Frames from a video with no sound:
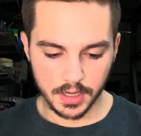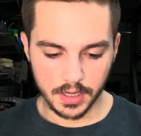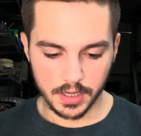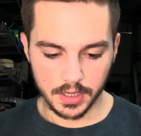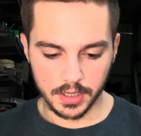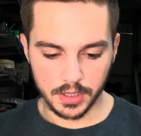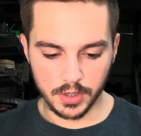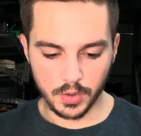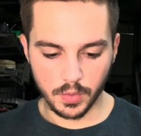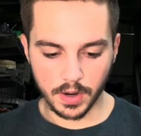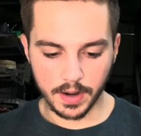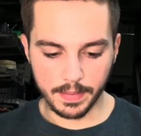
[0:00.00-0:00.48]

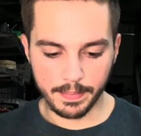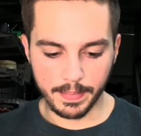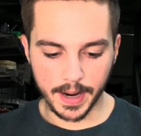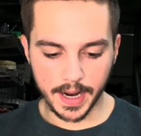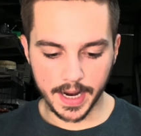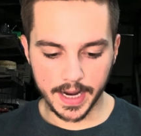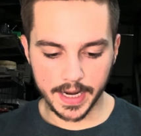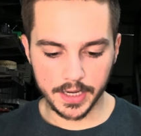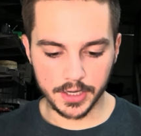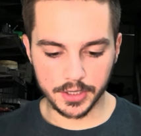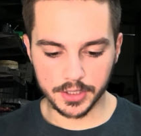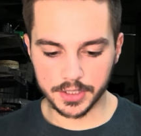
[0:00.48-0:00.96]
you are
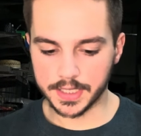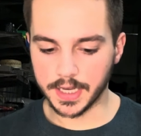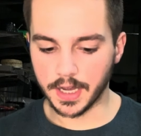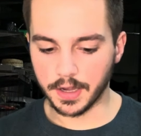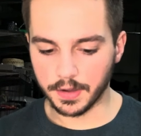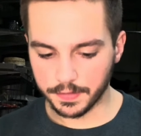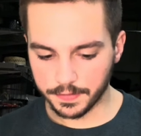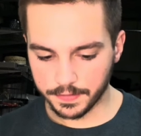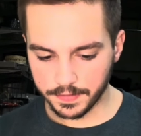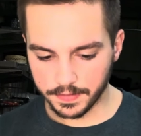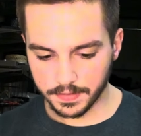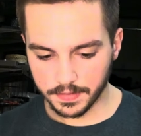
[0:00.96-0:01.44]
by
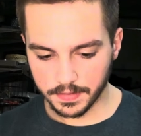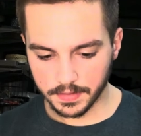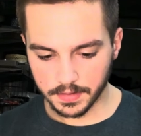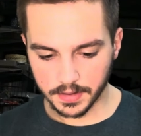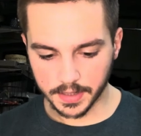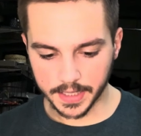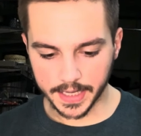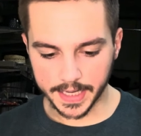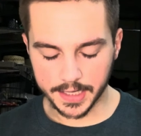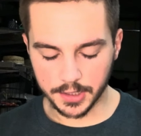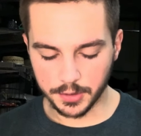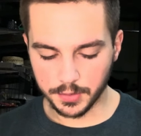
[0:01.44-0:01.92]
yourself.
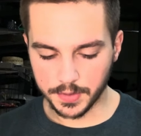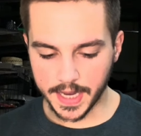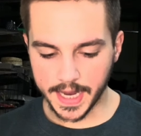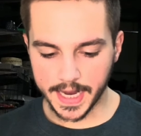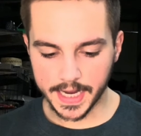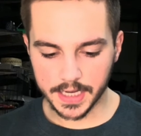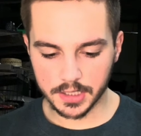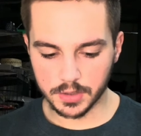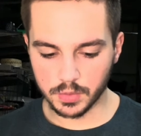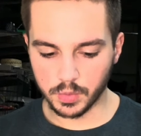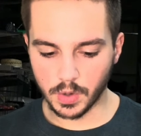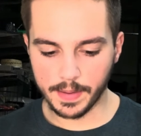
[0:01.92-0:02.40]
Like, you
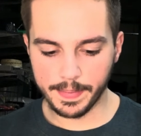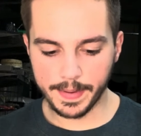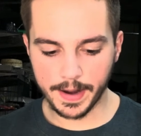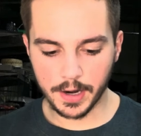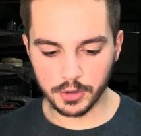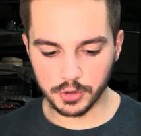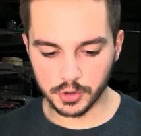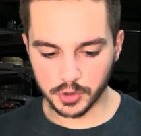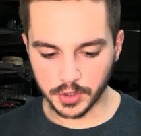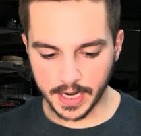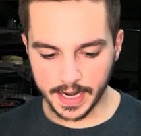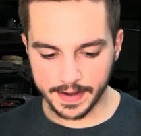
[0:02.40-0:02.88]
can't swap
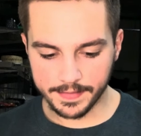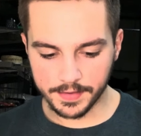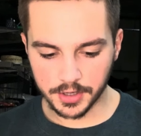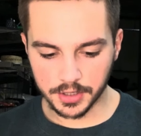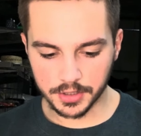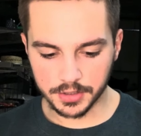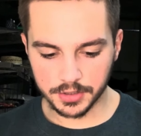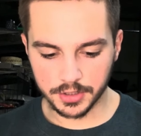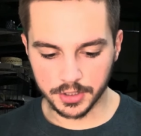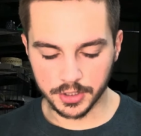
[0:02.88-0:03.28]
out drivers.